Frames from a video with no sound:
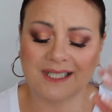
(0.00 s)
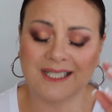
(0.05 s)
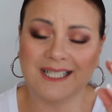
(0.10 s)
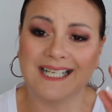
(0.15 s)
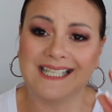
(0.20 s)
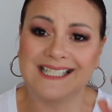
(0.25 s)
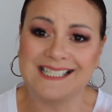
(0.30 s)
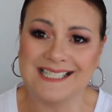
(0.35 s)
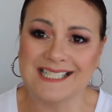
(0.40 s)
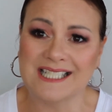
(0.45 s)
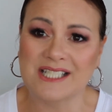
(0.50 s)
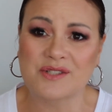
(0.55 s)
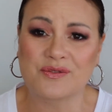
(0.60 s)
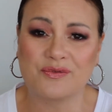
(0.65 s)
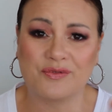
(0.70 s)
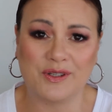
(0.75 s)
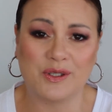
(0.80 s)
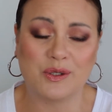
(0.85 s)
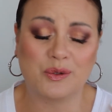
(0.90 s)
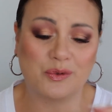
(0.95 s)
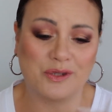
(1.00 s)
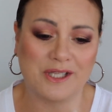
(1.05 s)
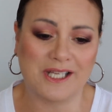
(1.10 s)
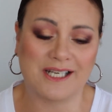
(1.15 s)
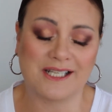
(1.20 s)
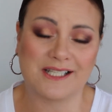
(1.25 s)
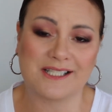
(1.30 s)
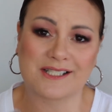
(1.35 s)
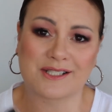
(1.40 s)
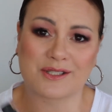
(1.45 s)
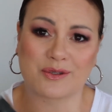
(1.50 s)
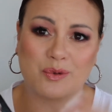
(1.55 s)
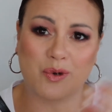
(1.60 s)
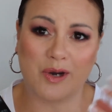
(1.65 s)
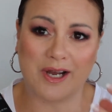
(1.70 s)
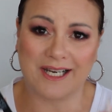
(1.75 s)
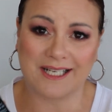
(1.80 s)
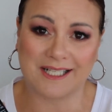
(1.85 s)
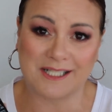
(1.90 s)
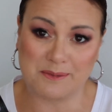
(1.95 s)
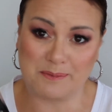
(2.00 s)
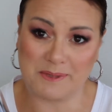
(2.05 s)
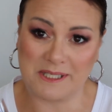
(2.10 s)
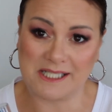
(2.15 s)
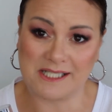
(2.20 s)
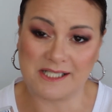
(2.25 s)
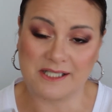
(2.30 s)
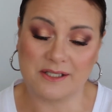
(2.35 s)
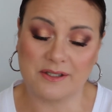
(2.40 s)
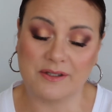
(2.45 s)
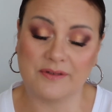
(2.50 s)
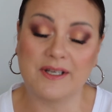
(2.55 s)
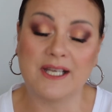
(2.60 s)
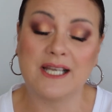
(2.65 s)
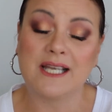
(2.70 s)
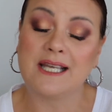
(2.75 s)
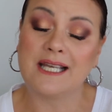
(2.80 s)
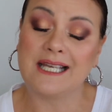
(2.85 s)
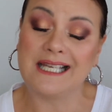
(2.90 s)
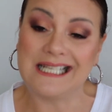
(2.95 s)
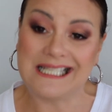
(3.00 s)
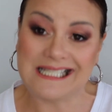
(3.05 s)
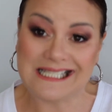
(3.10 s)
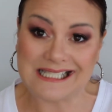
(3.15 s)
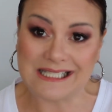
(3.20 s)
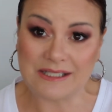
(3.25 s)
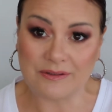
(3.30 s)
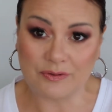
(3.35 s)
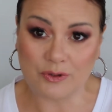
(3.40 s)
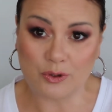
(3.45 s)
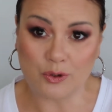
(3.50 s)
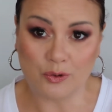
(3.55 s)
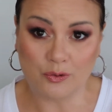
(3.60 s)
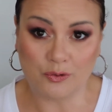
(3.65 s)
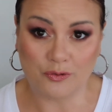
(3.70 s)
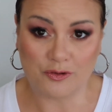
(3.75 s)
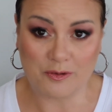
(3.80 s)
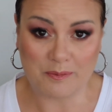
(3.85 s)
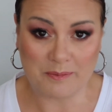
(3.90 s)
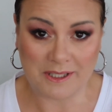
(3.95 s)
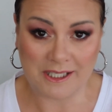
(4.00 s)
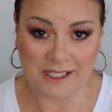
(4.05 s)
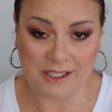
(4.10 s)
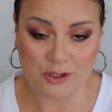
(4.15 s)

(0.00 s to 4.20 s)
I just feel that it's quite expensive. It is difficult for me